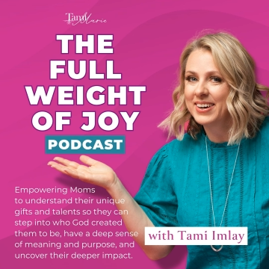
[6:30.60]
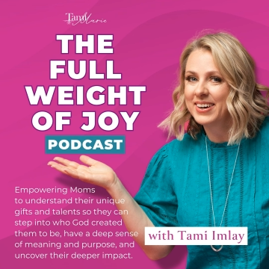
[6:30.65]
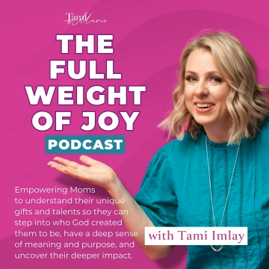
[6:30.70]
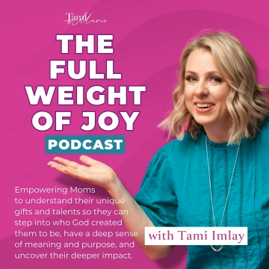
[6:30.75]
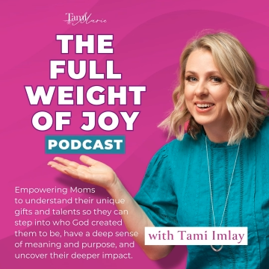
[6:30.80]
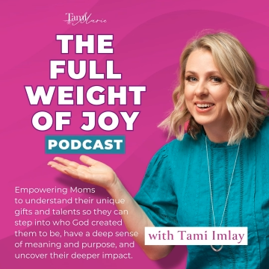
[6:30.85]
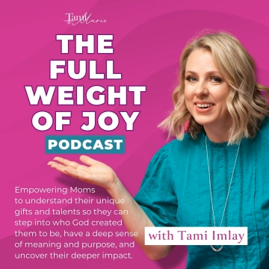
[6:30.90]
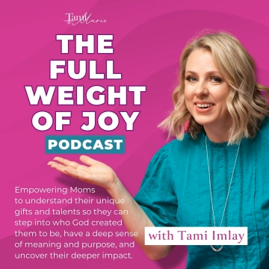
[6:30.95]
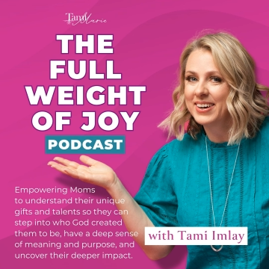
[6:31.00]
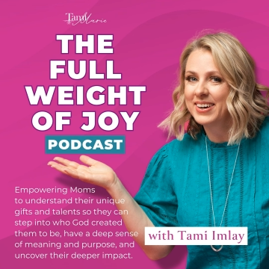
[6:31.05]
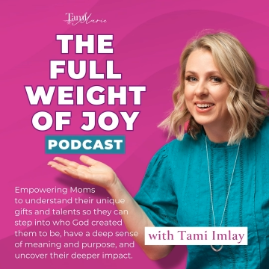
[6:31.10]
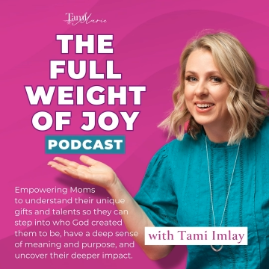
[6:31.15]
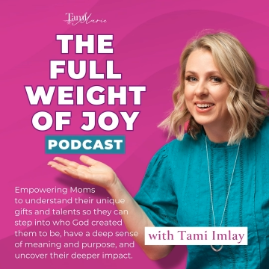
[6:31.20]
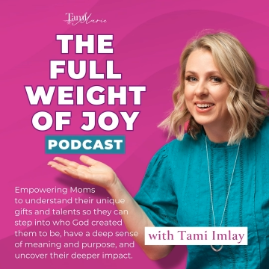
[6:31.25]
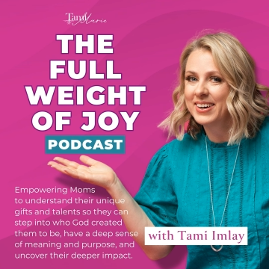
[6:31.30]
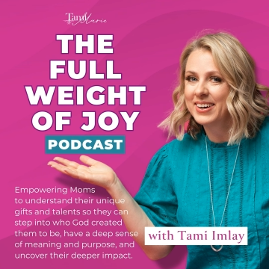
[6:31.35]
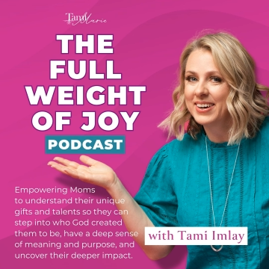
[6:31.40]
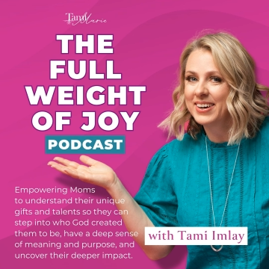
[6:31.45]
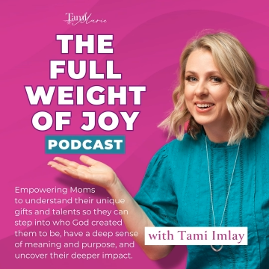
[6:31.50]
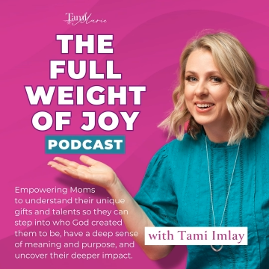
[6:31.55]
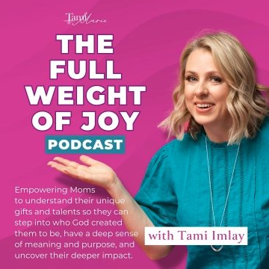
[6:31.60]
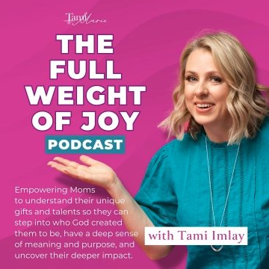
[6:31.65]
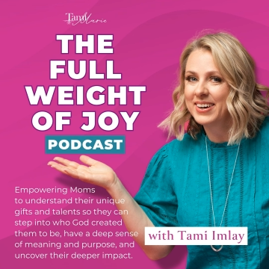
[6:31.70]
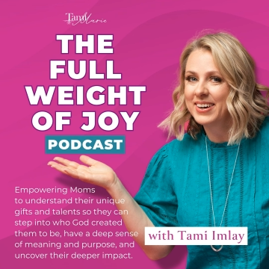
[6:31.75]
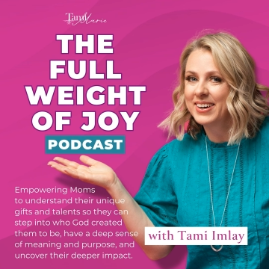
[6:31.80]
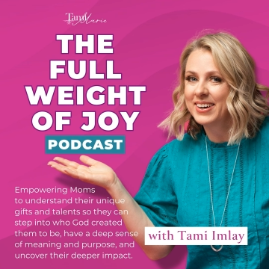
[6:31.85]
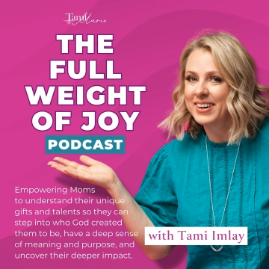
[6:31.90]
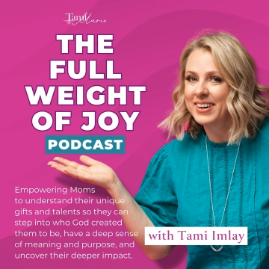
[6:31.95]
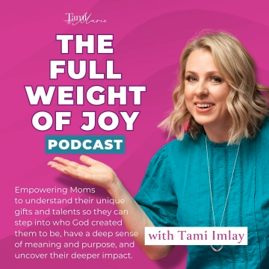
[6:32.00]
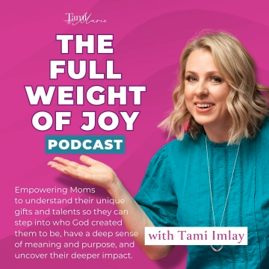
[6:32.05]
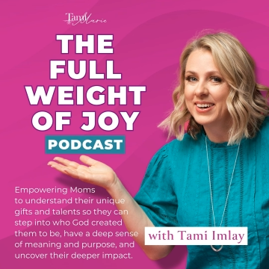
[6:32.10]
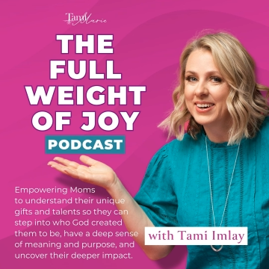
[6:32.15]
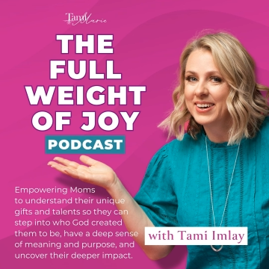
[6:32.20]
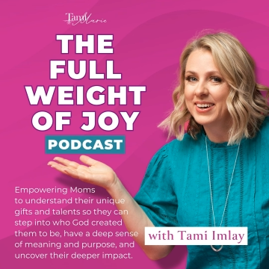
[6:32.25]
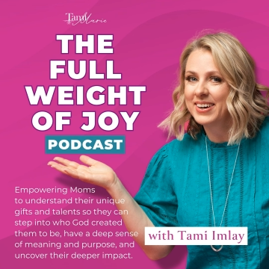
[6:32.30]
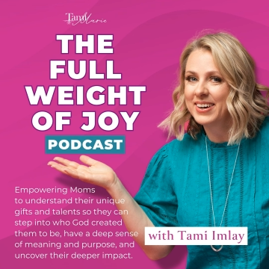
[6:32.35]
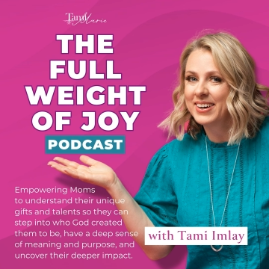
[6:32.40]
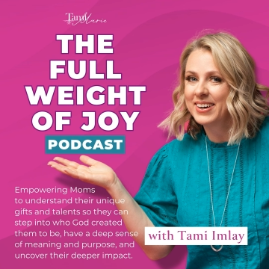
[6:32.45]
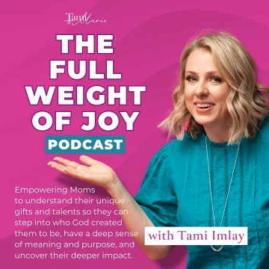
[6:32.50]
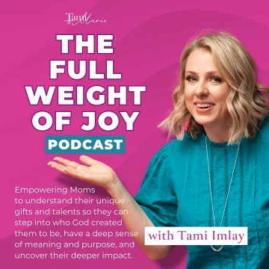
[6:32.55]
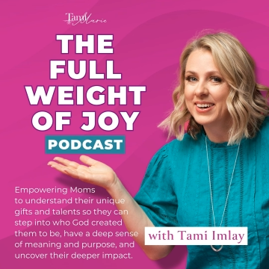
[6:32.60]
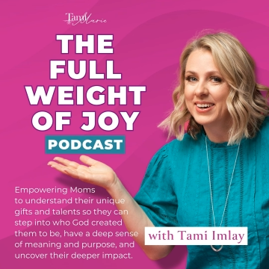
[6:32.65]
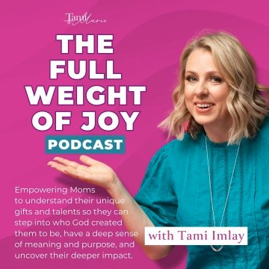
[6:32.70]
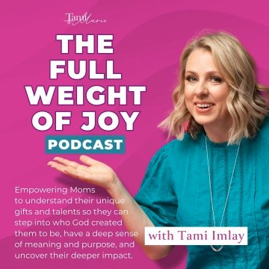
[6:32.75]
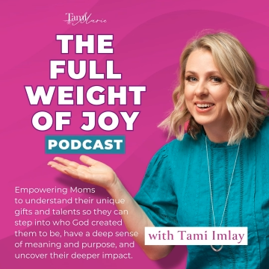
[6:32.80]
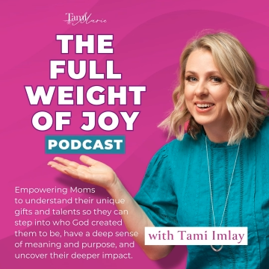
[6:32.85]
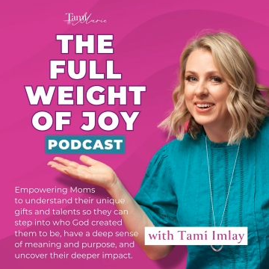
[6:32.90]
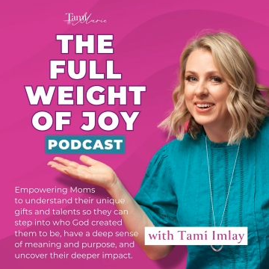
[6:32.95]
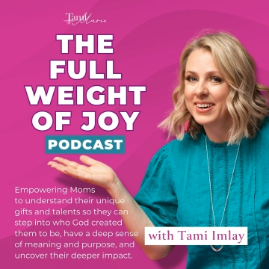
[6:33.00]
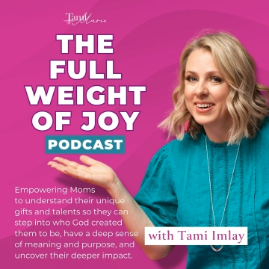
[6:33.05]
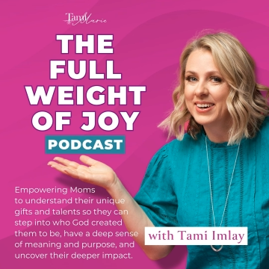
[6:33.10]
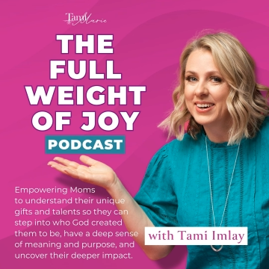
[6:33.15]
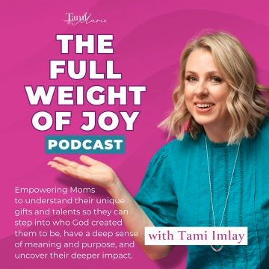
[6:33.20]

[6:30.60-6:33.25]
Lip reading: This is a still picture; no speech is visible.